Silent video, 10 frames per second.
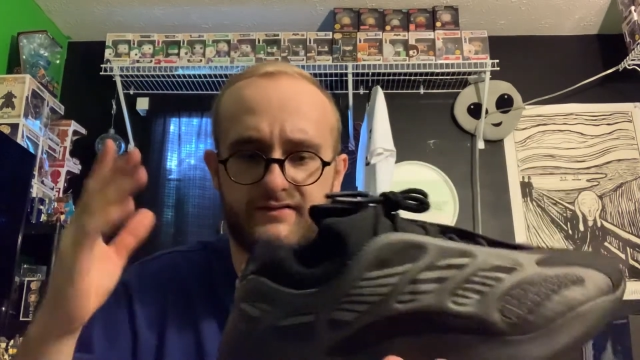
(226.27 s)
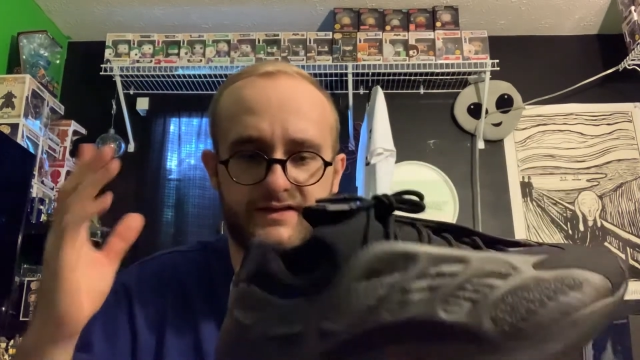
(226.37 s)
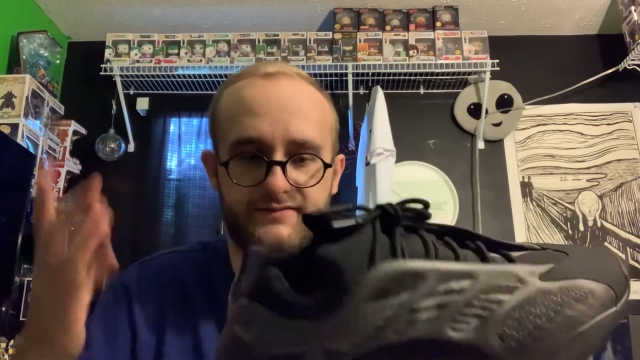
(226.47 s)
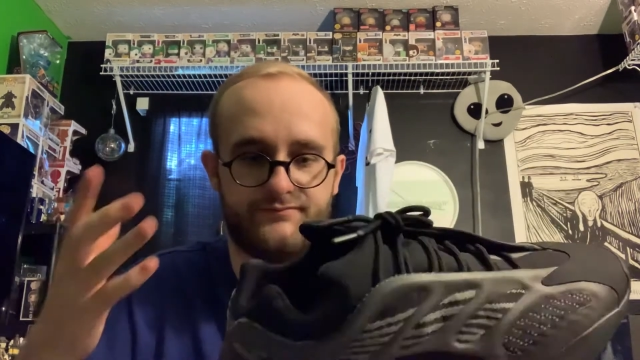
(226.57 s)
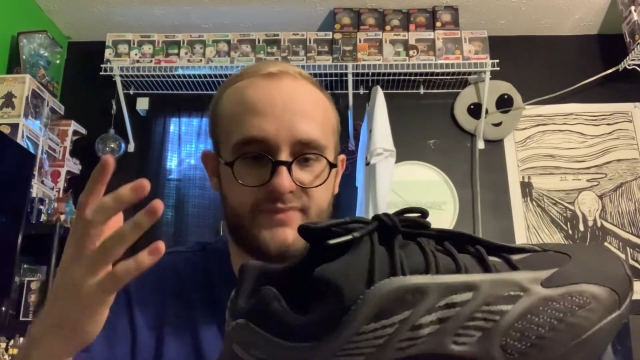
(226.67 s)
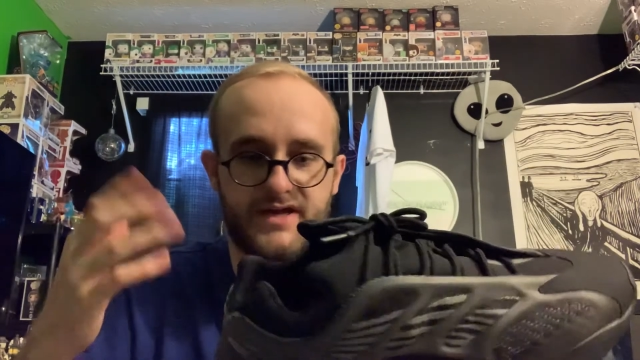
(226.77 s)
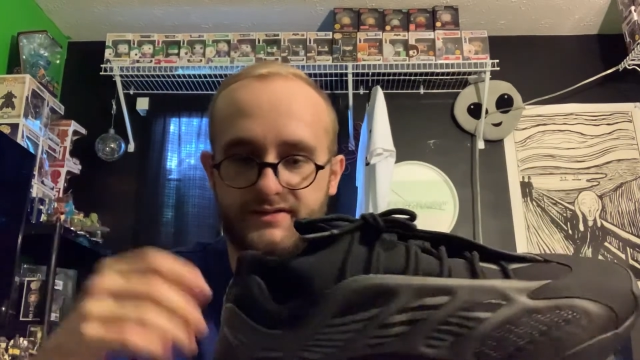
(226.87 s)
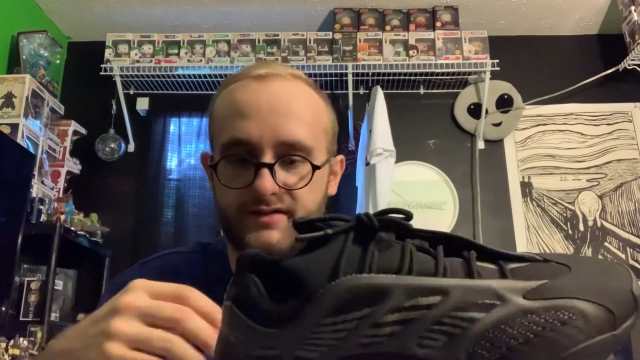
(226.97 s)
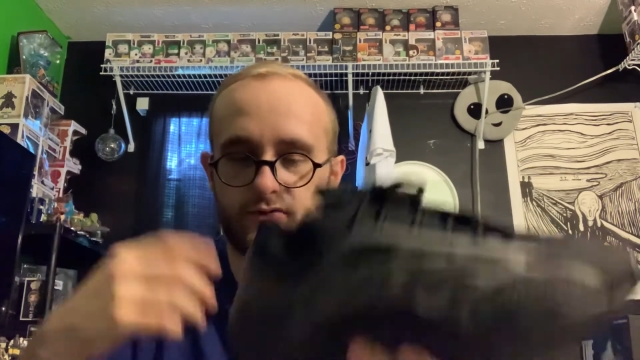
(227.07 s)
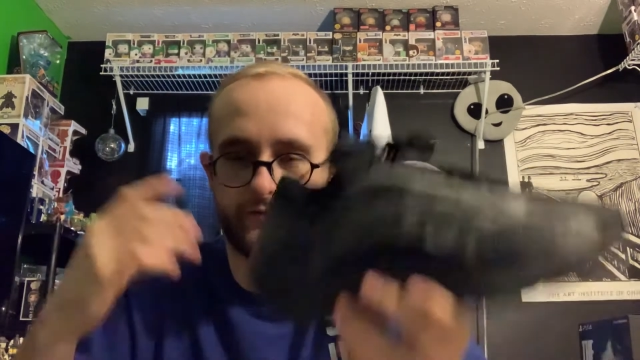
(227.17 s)
they
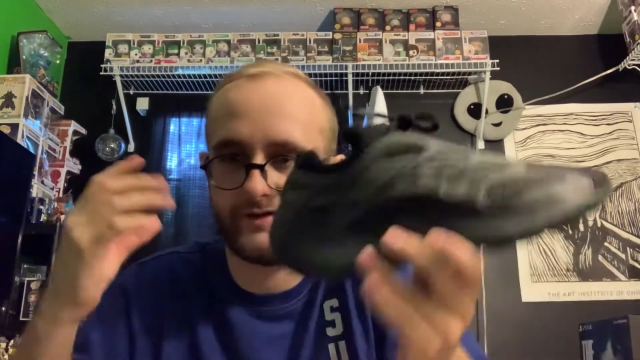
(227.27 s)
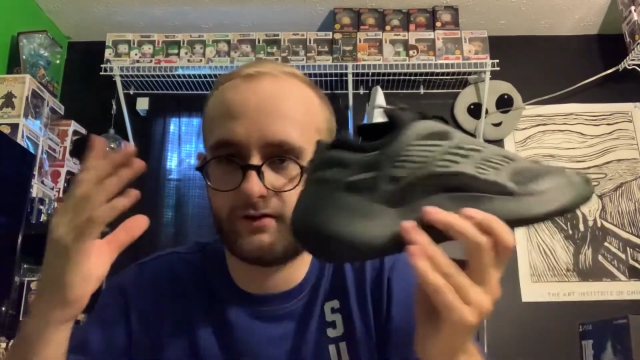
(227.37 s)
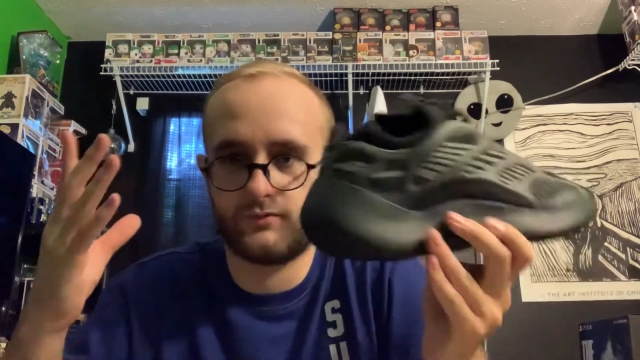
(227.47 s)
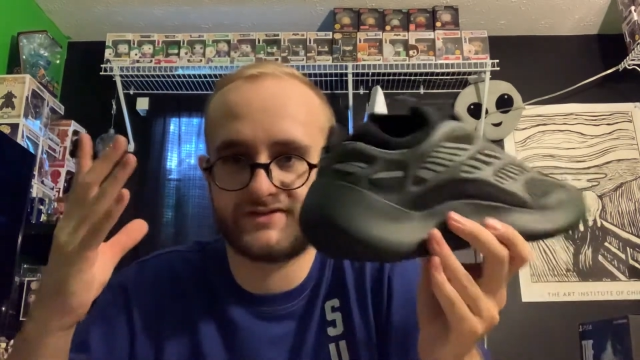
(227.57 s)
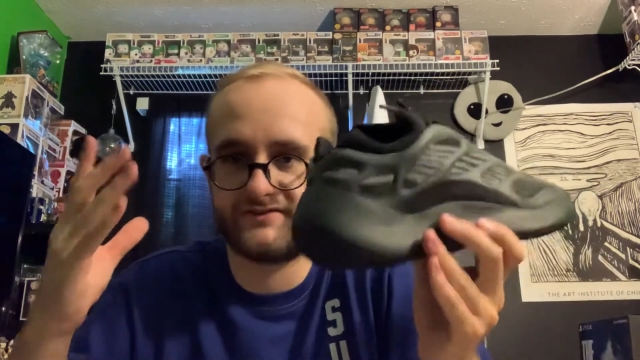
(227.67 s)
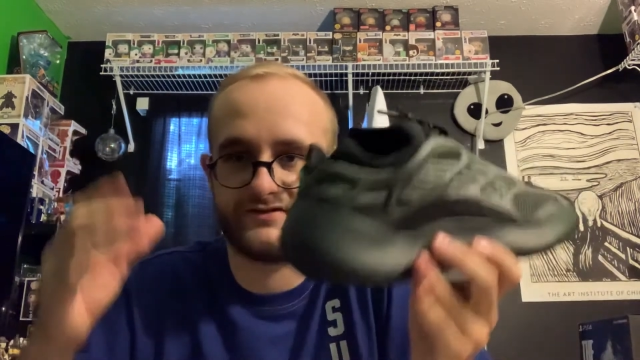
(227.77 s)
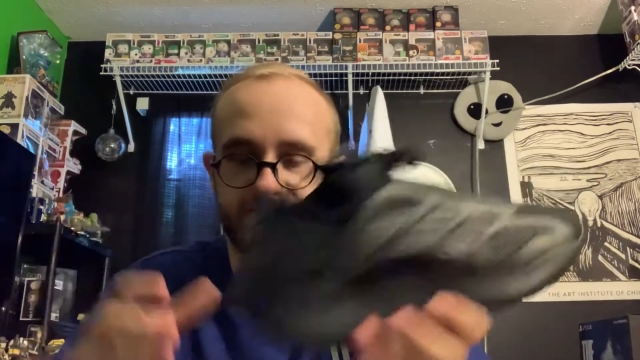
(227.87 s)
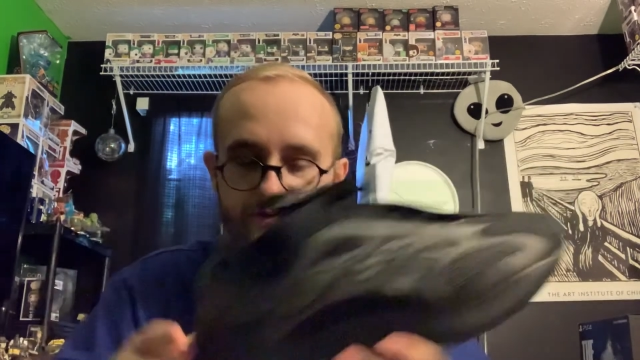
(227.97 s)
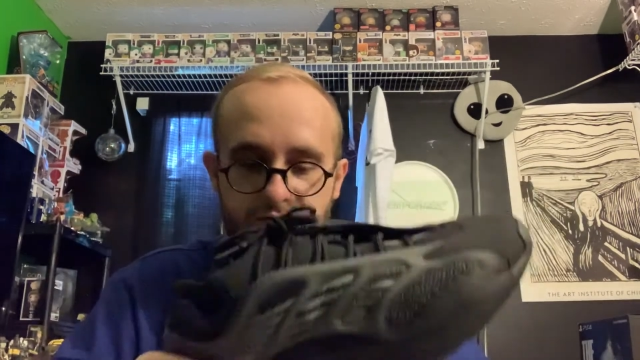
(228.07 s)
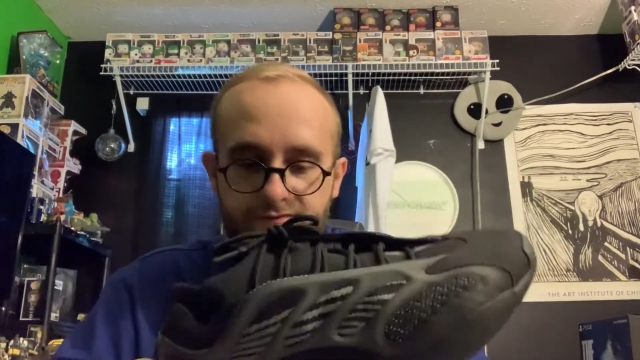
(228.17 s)
basically go with like almost every
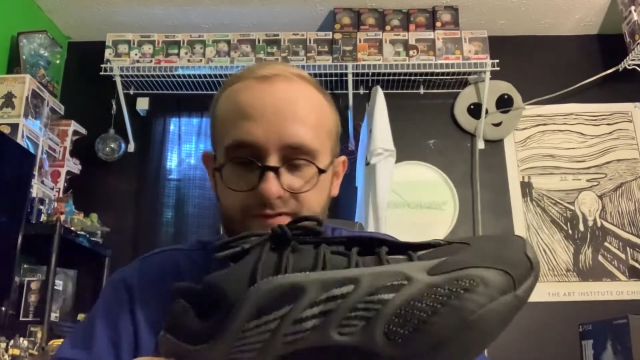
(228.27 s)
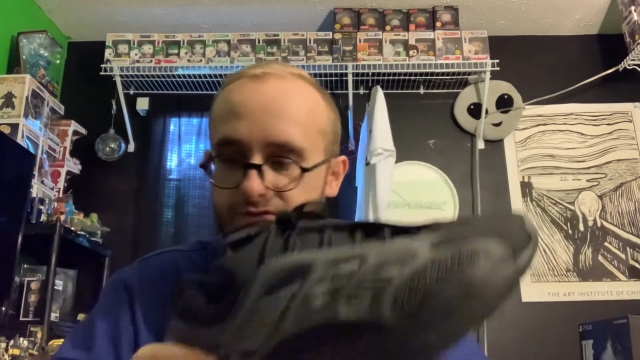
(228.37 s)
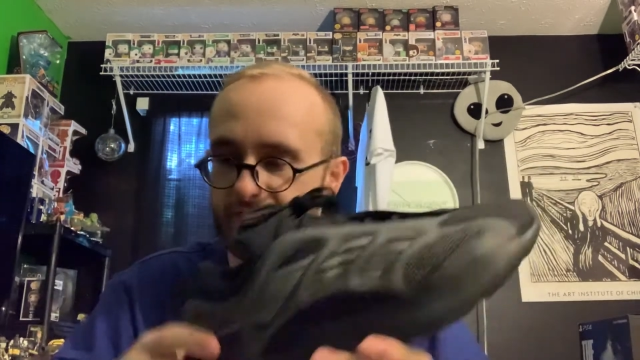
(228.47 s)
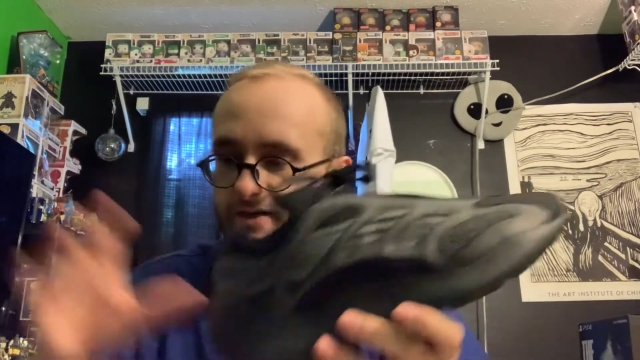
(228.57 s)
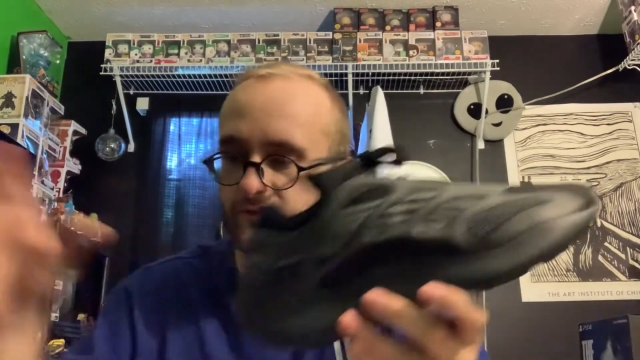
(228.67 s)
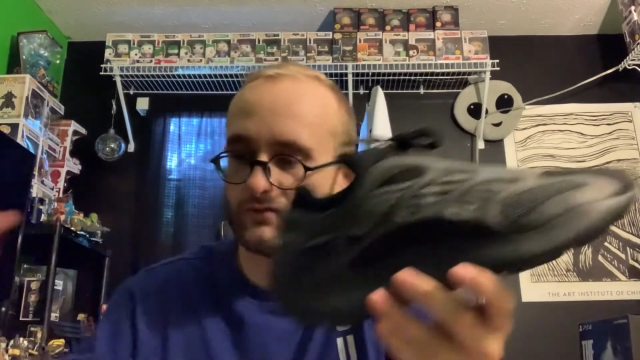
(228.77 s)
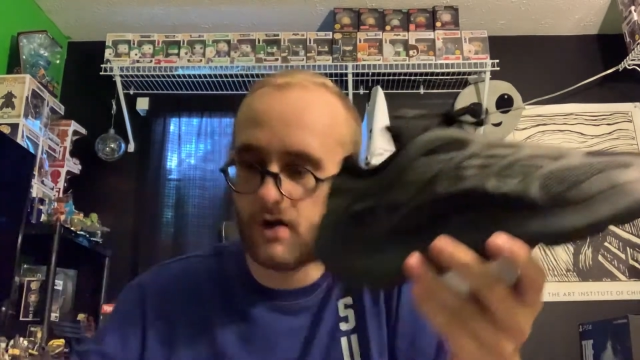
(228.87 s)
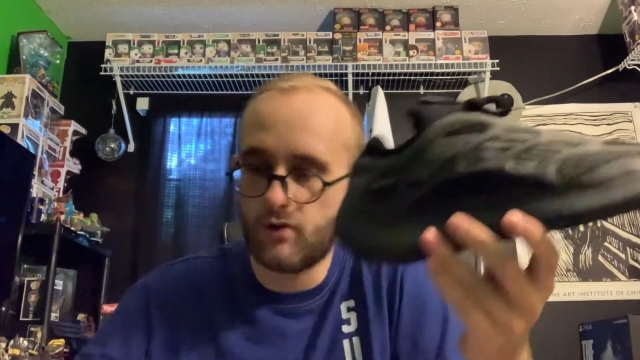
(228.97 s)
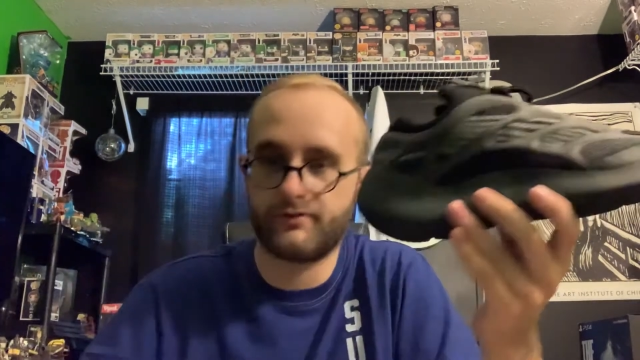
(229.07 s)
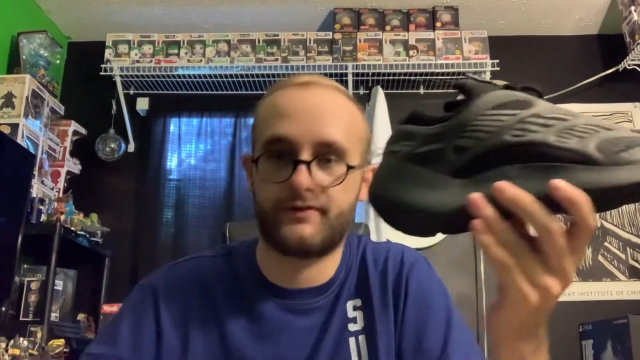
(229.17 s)
single outfit. You can't go
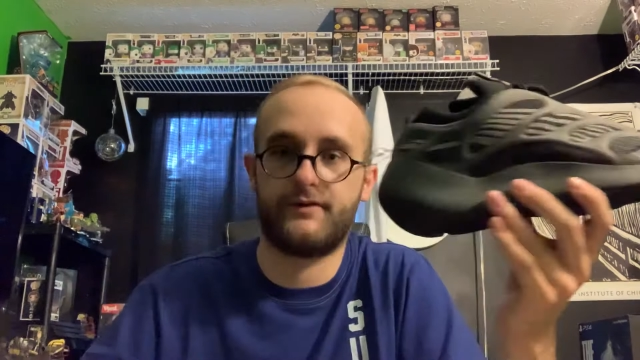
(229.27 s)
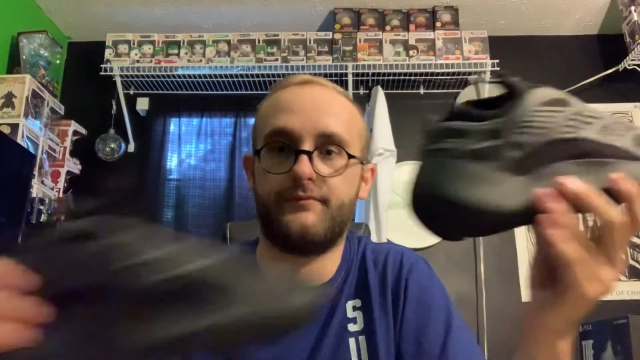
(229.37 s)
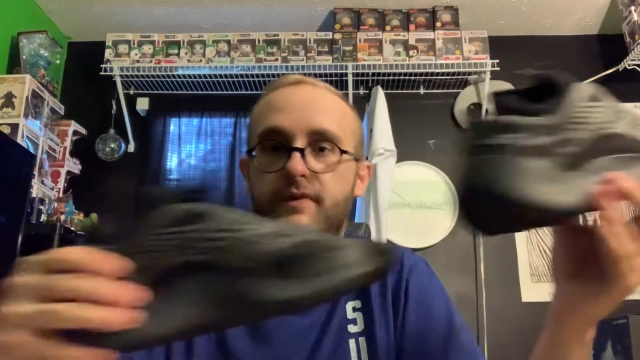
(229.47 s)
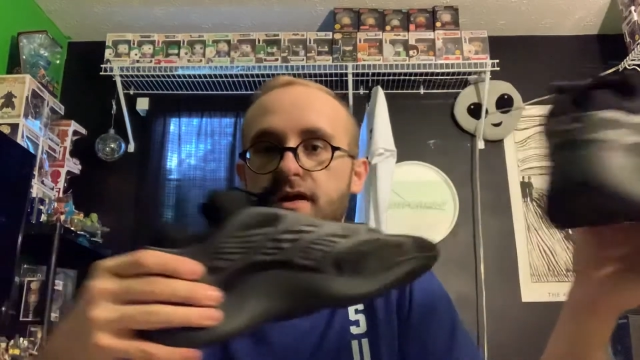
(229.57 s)
wrong with them.